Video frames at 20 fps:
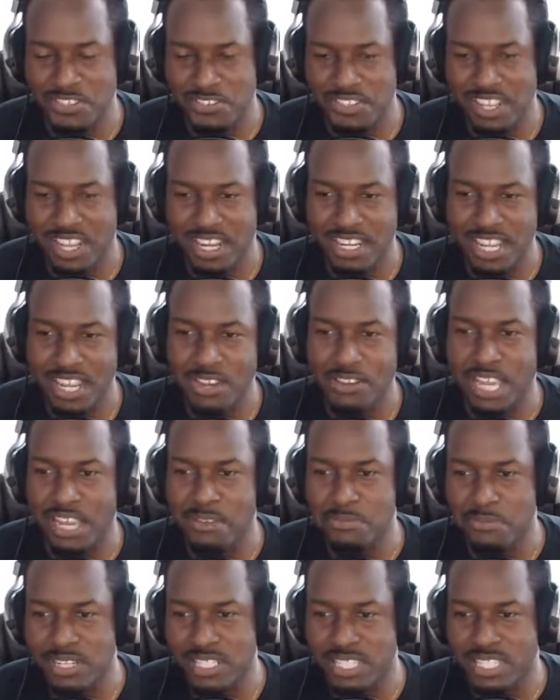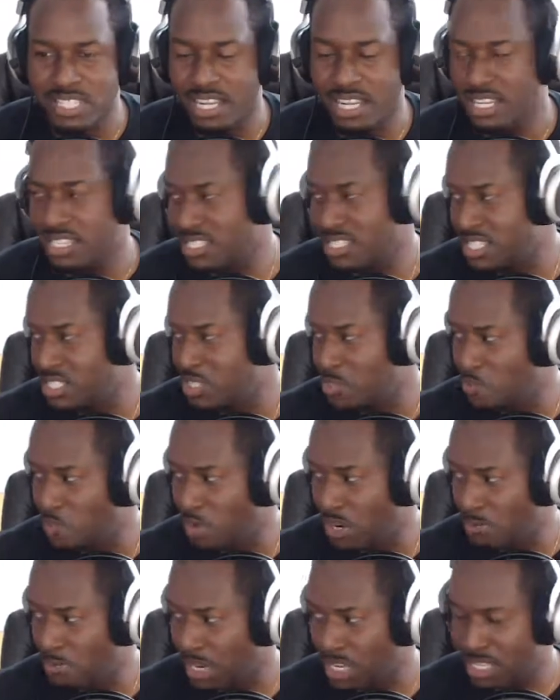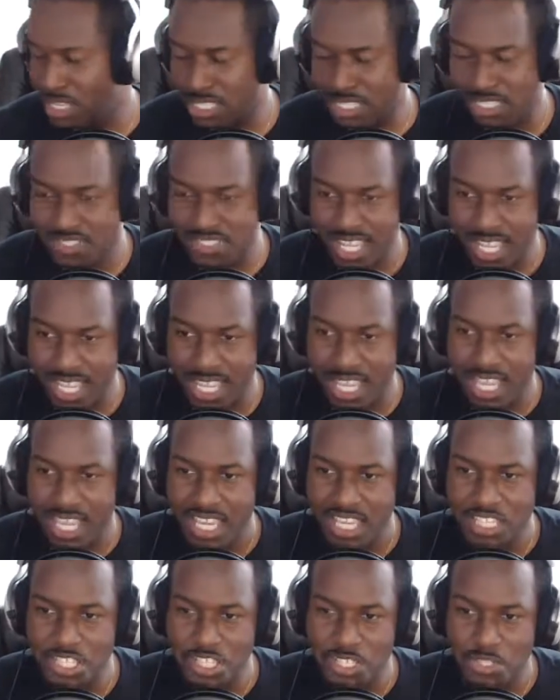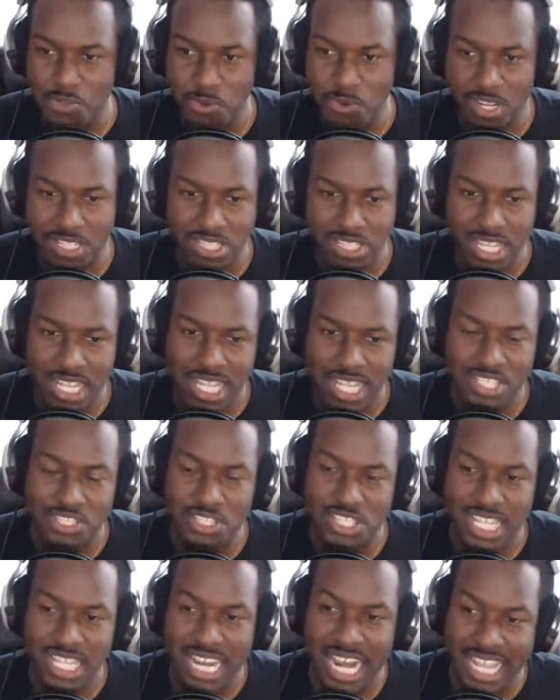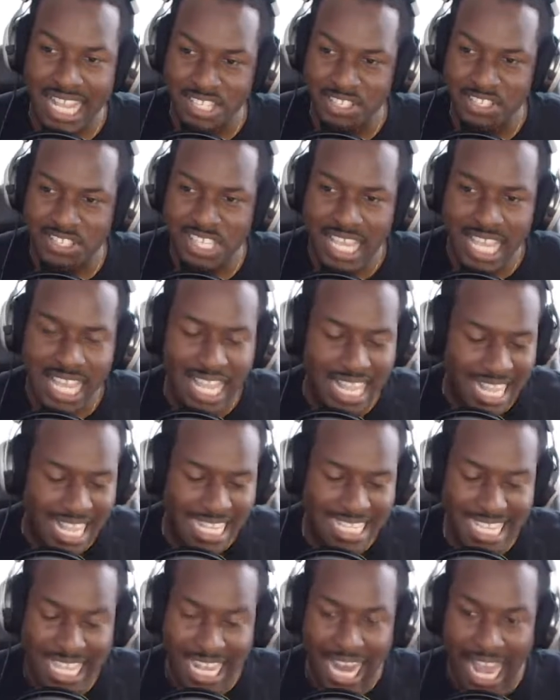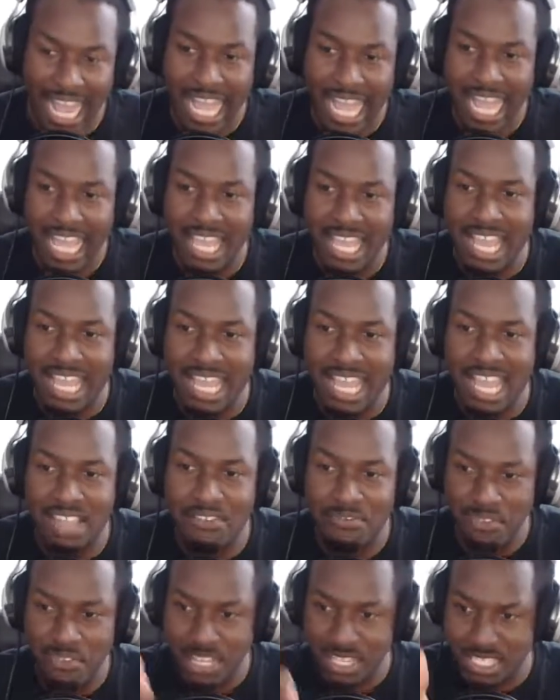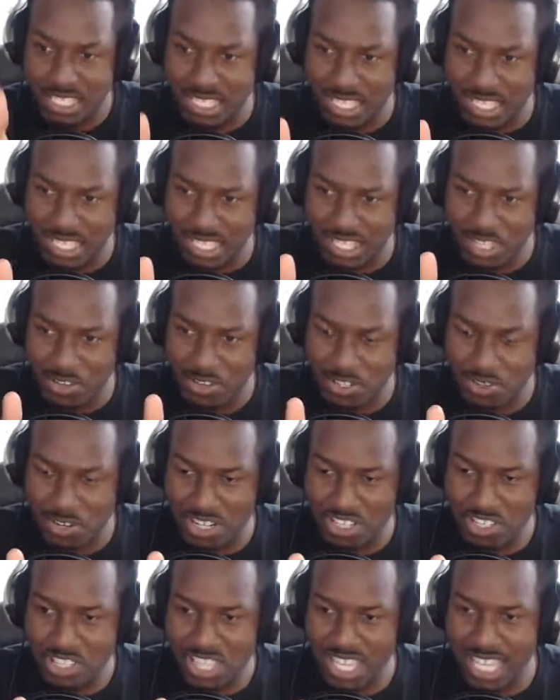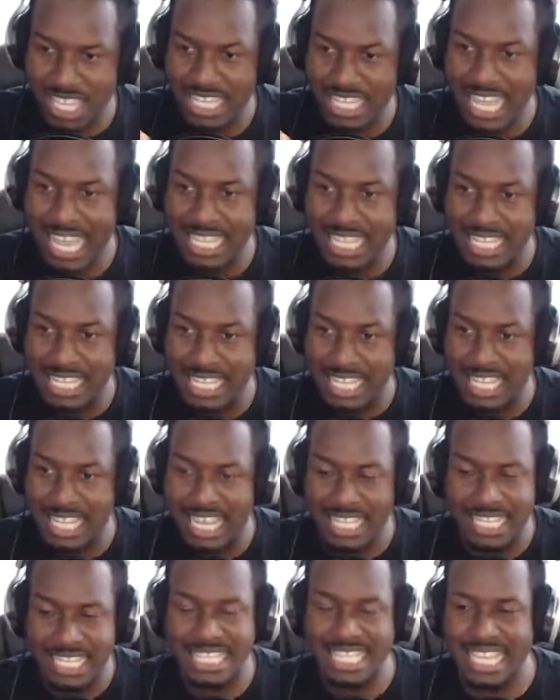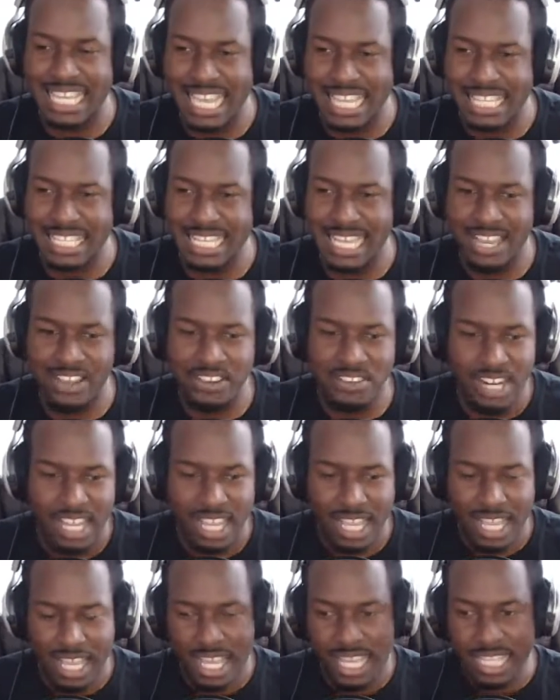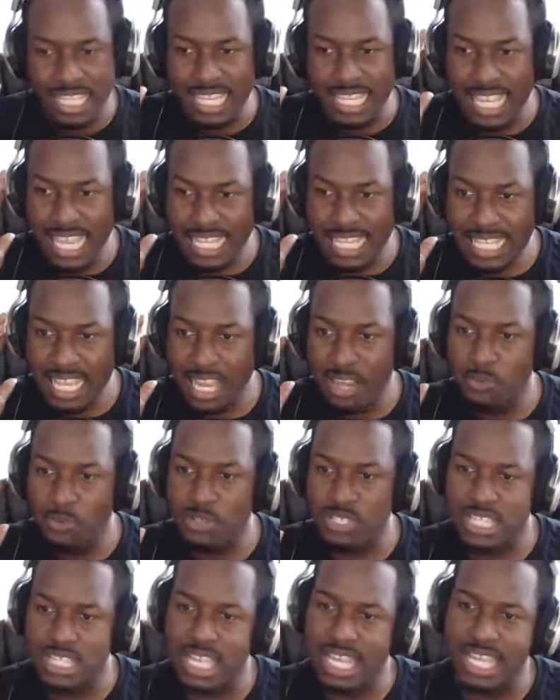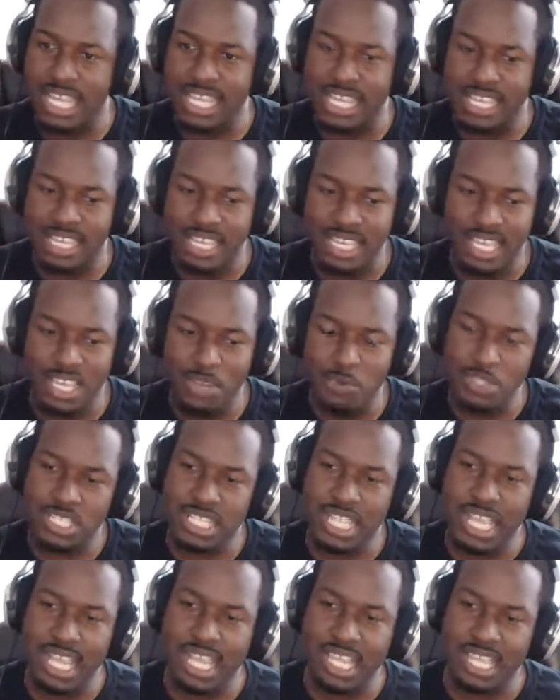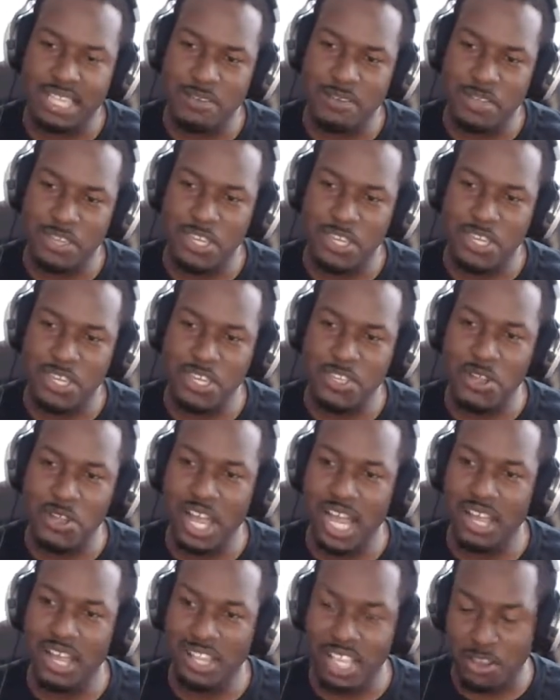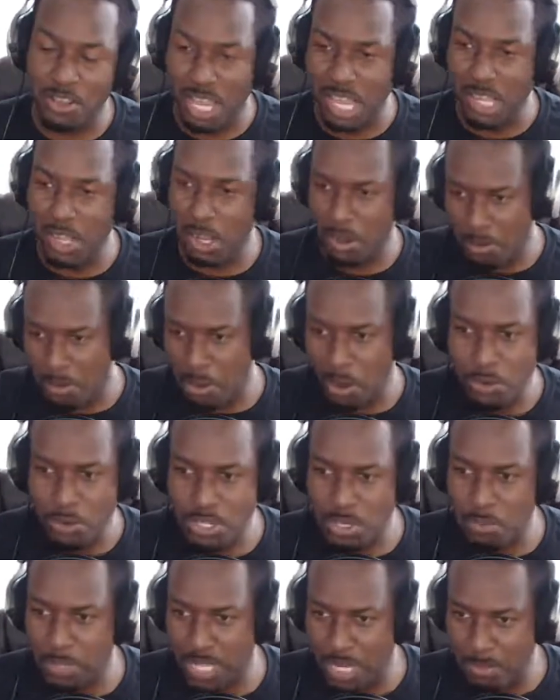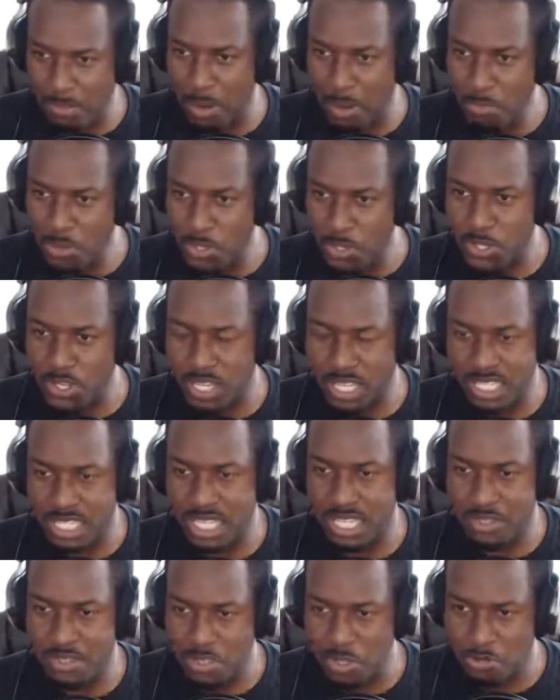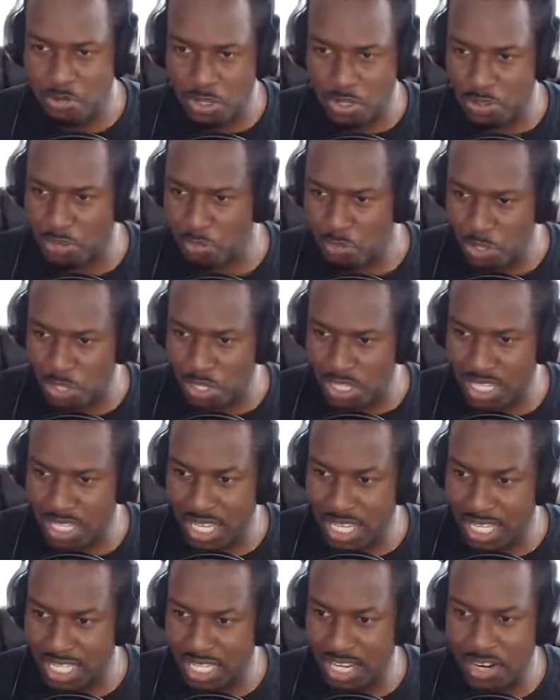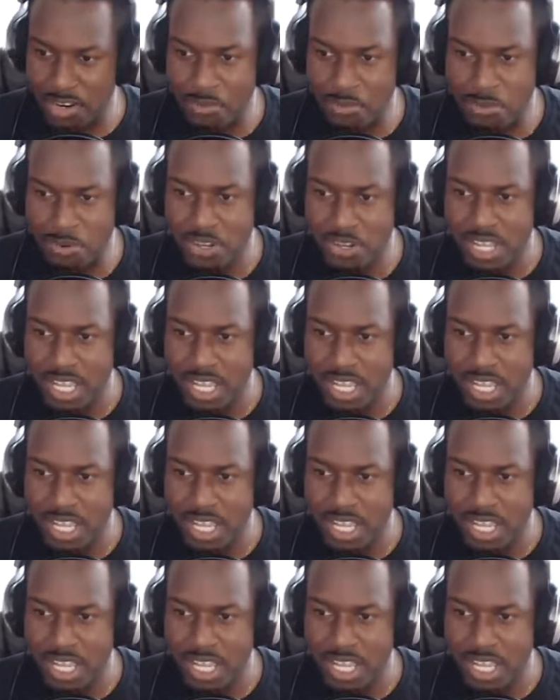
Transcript: Narcos. I'm gonna start in season 1. My cousin's like, you need to watch it. It's just that like I said, I finished Stranger Things. I did the Get Down. The Get Down was like, it was like, how like I always complain about music and say, music today is terrible.